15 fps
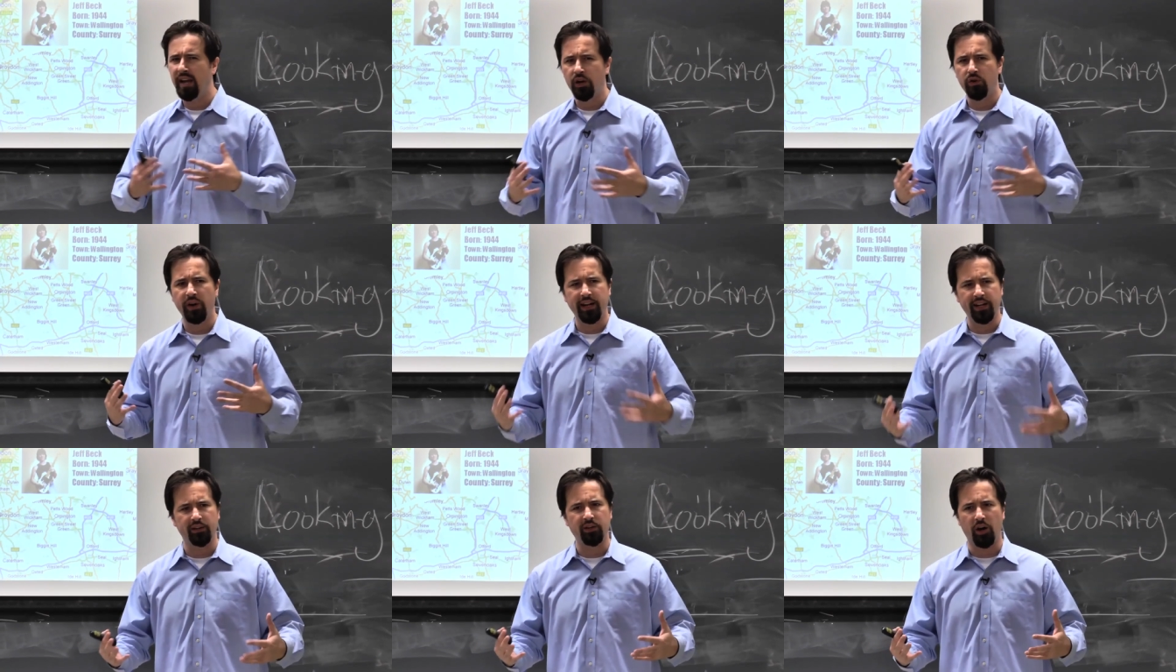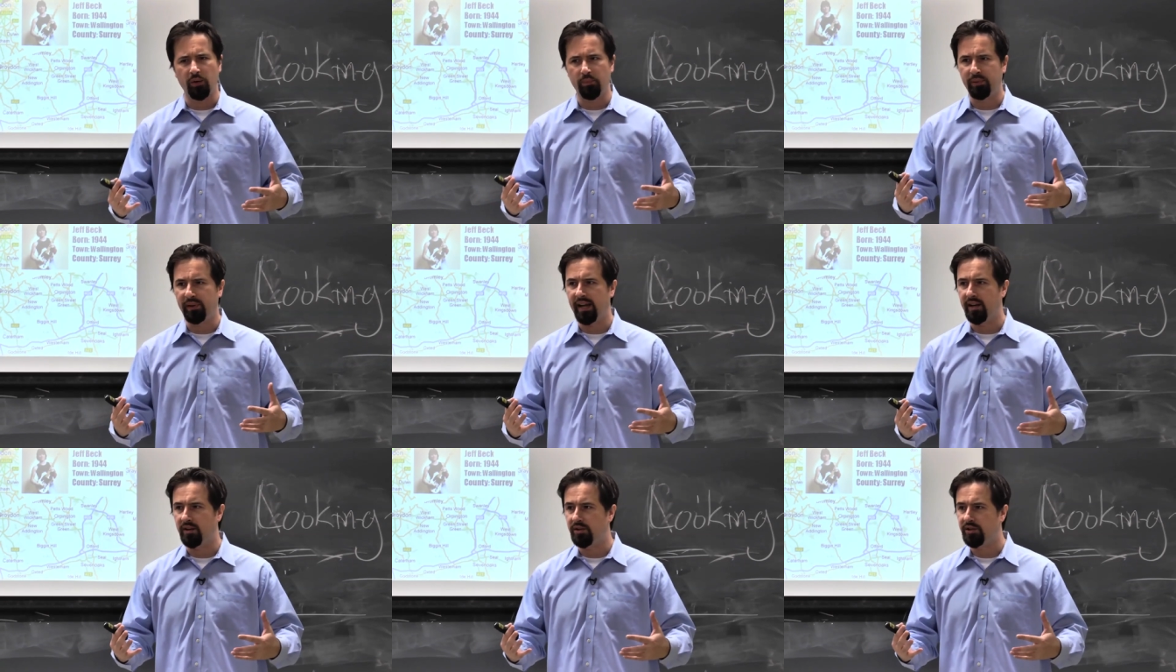in great guitar
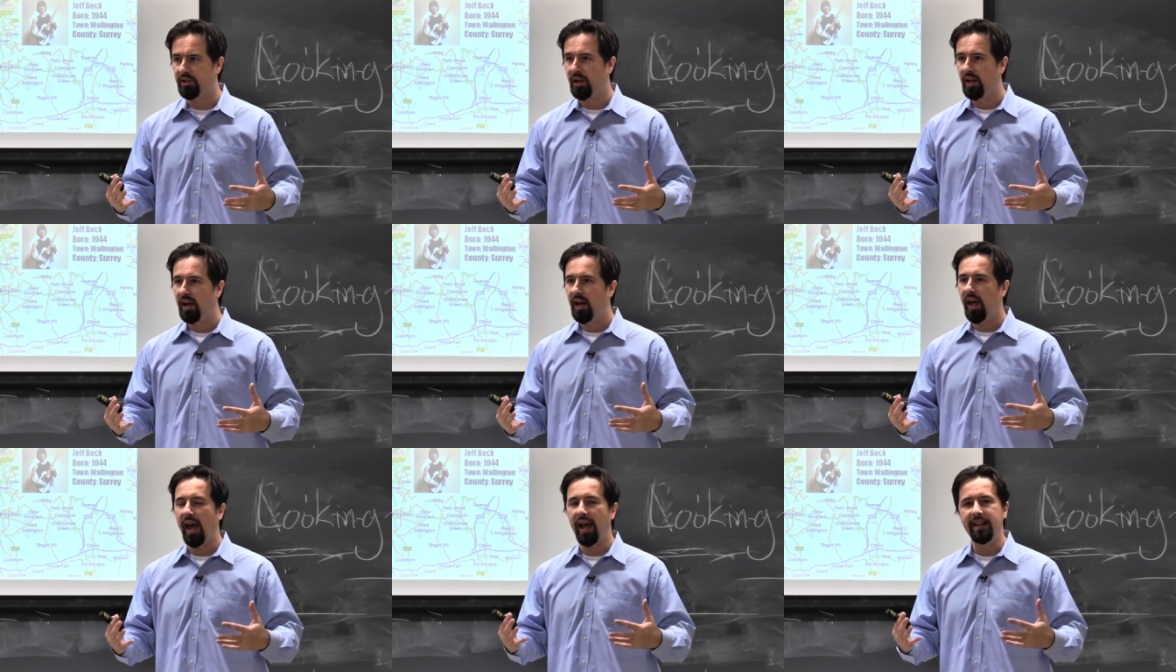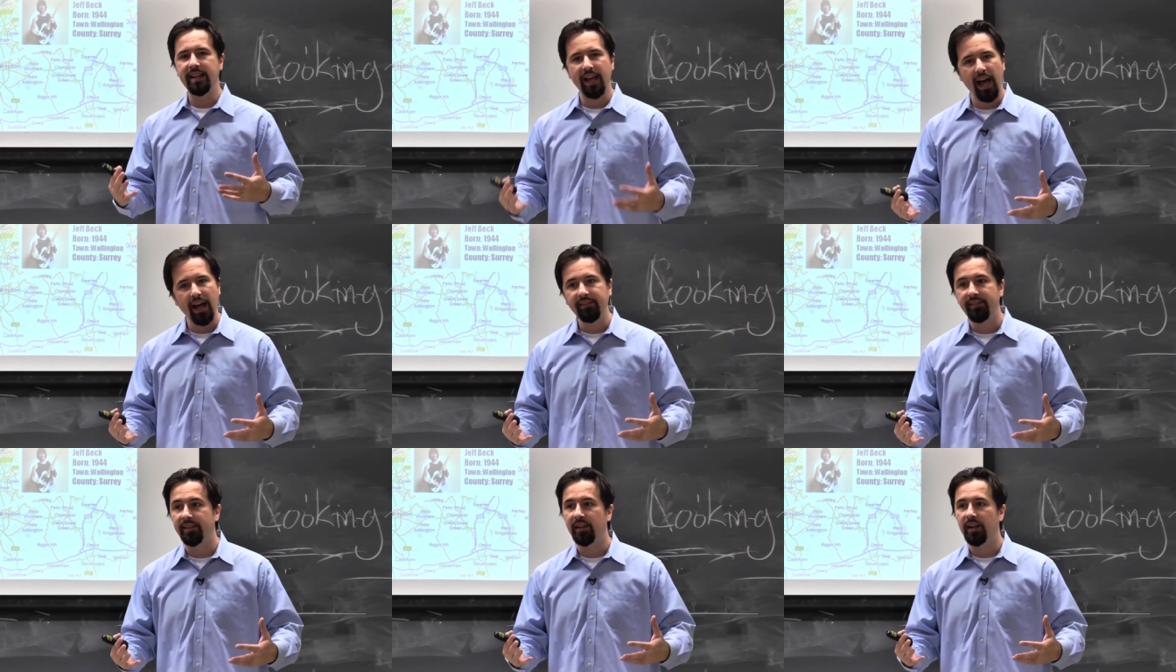players, and
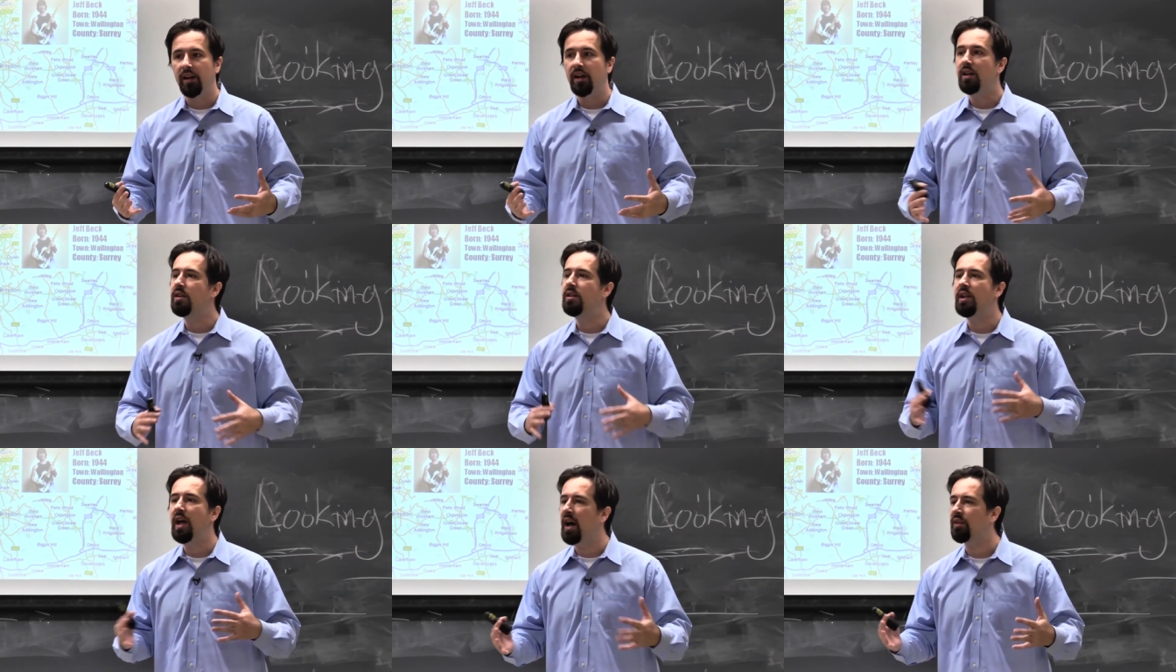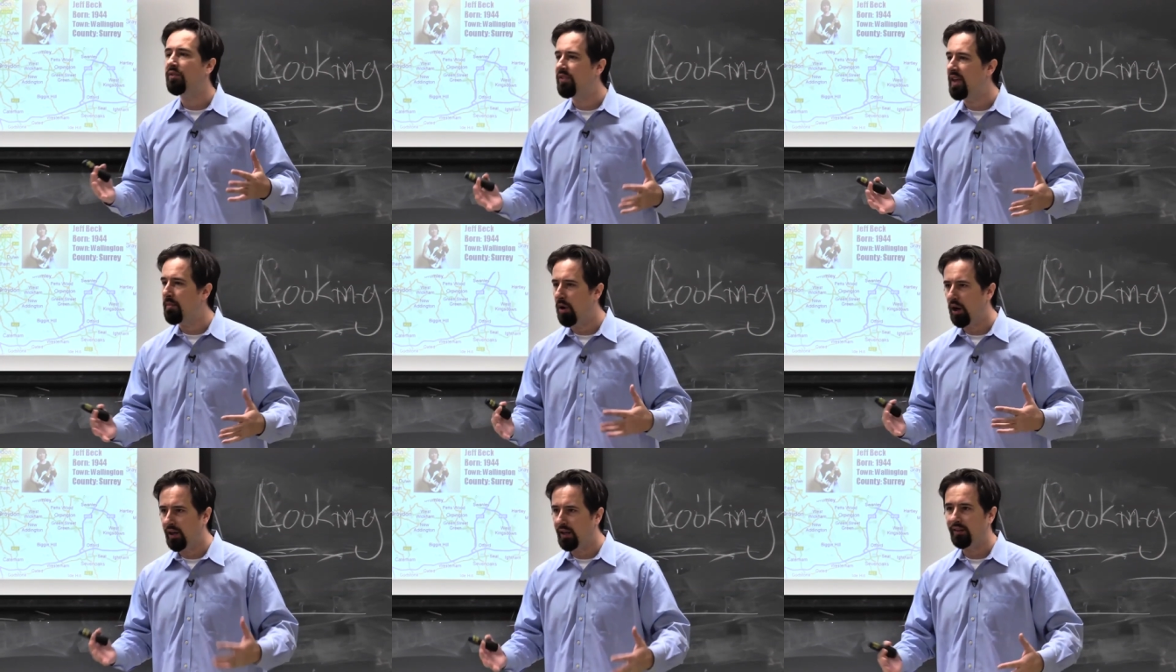yet none of
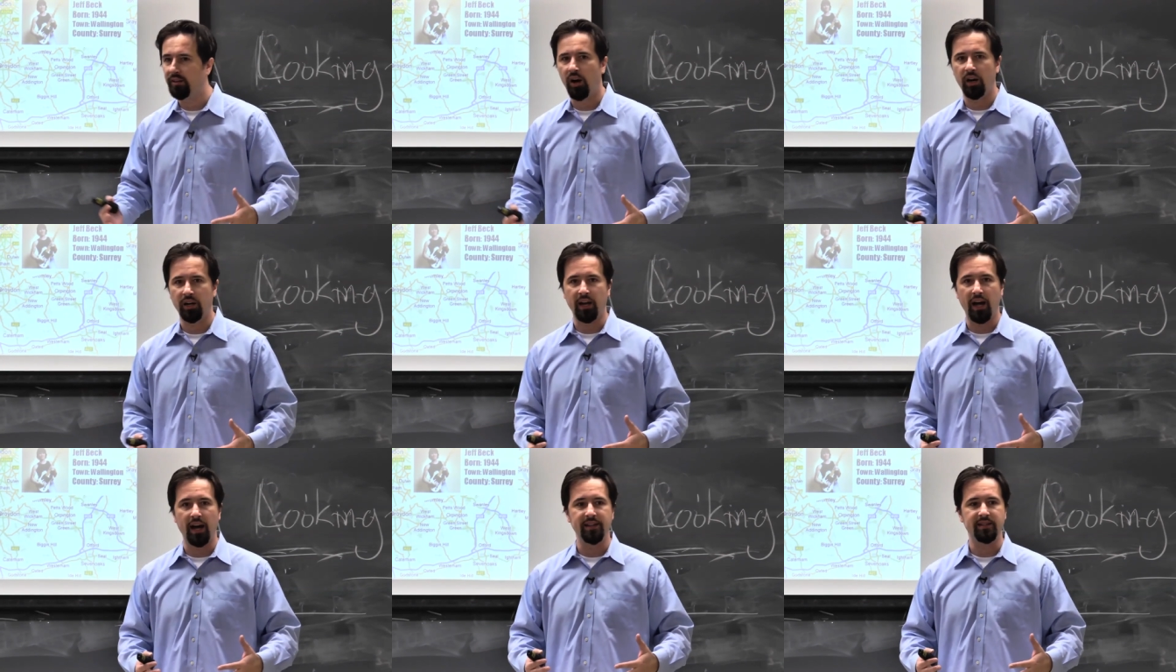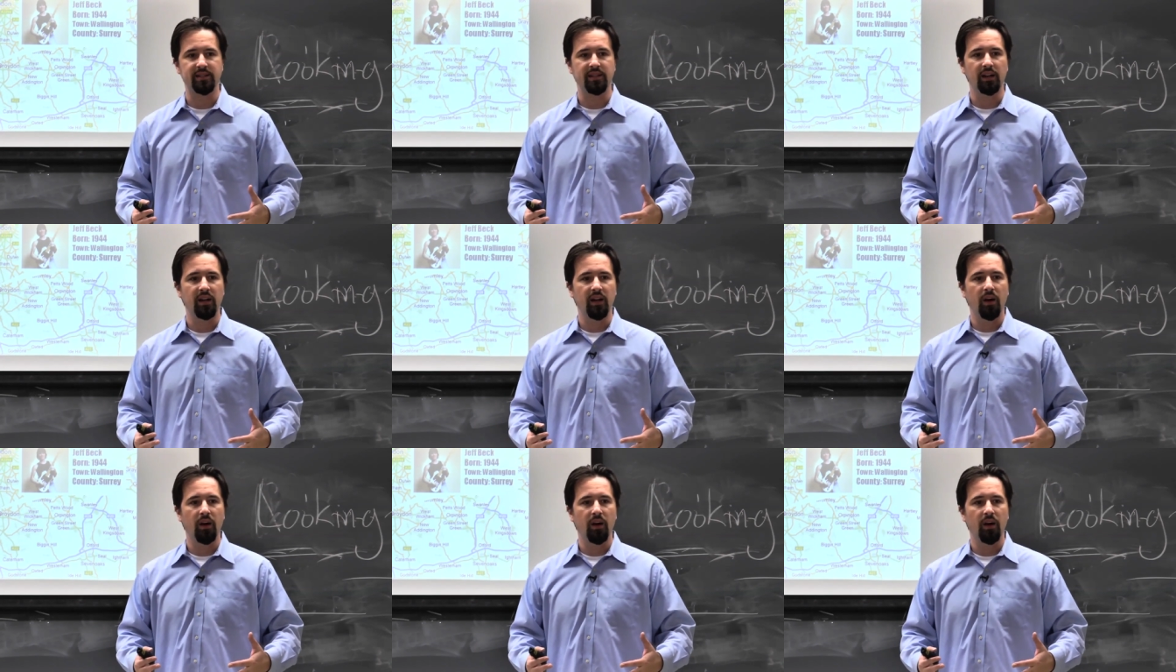them are guitar gods.